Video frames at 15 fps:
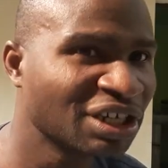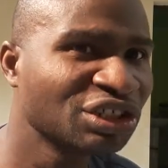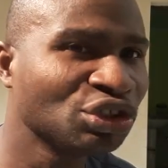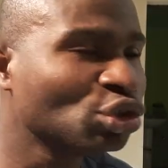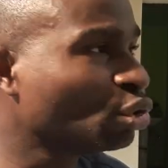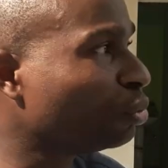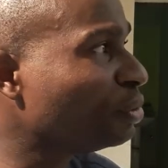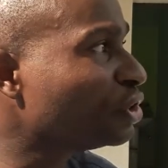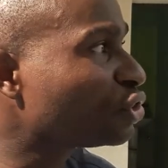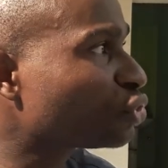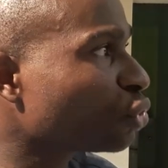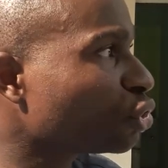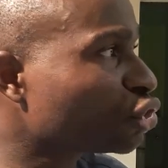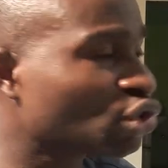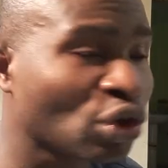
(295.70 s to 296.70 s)
You'll be
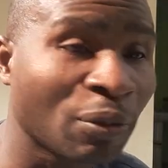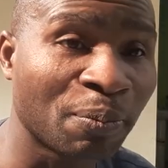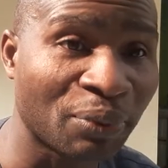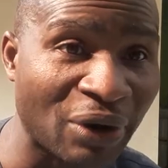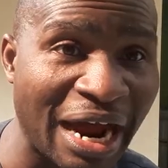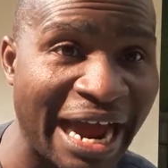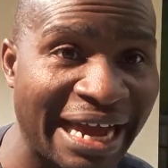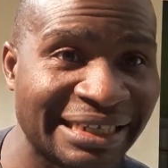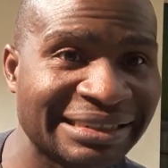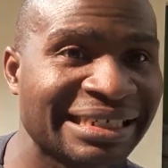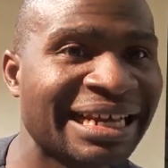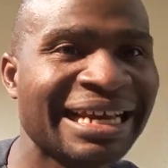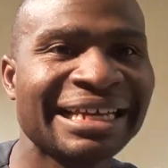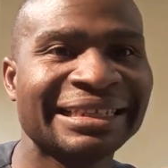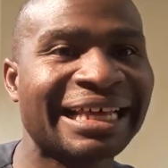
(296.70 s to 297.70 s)
so surprised
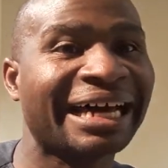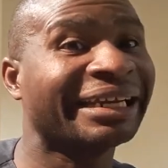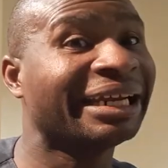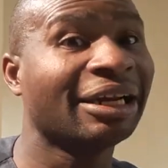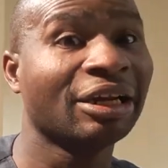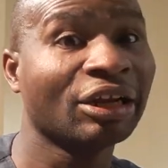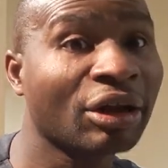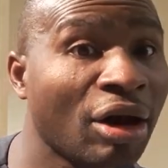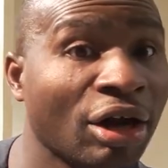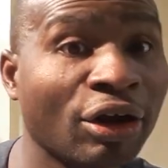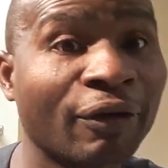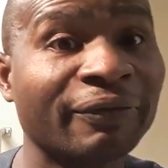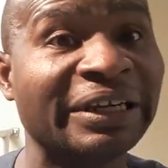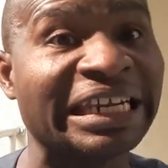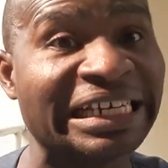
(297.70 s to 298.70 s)
that a lot
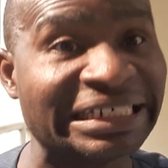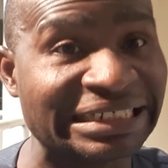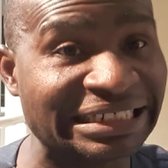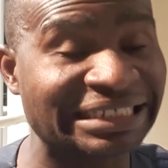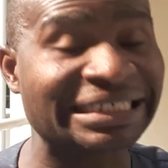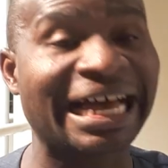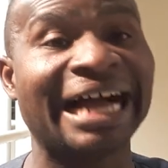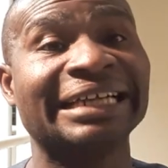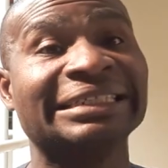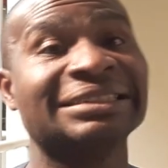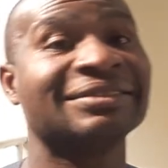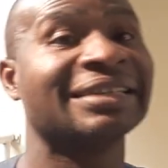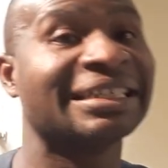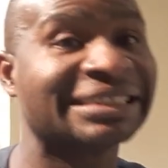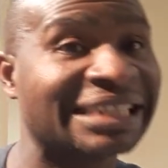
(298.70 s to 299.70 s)
of ladies are
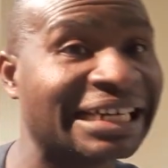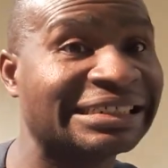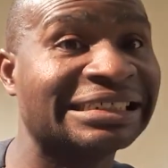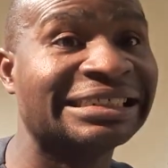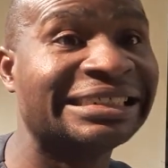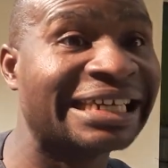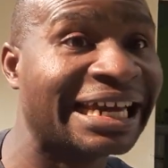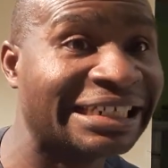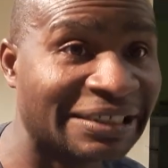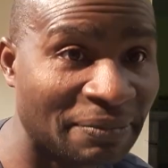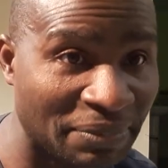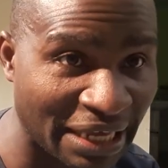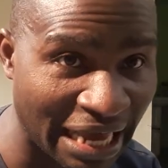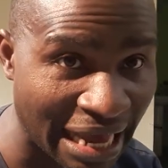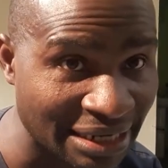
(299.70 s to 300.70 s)
interested in teddy
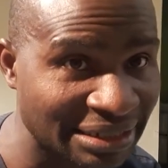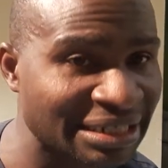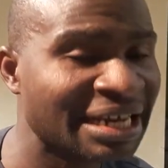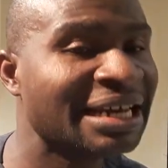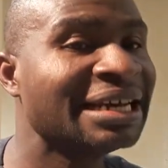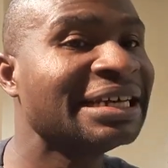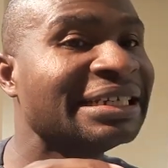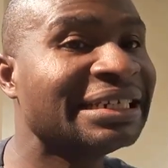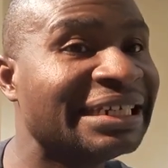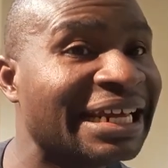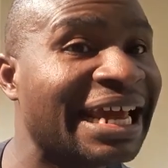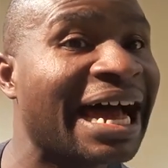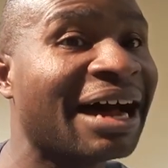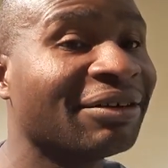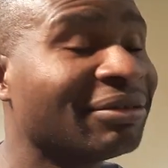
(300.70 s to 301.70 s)
bears.
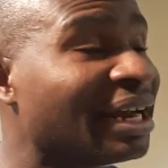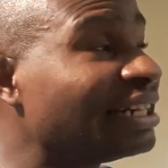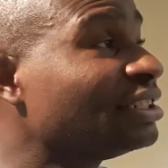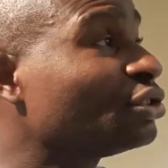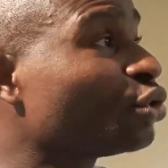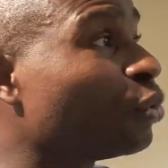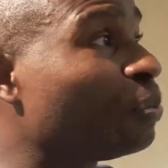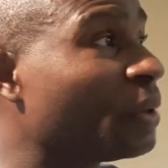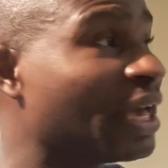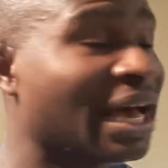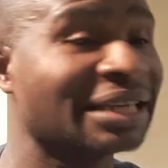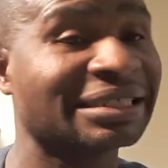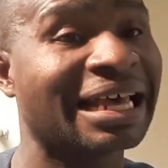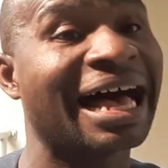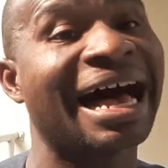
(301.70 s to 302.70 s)
They are ready to pay
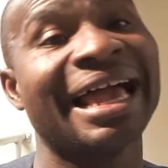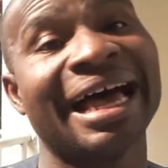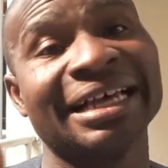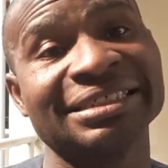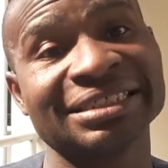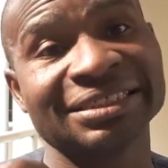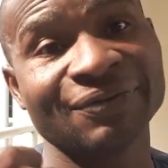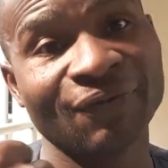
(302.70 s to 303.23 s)
as high as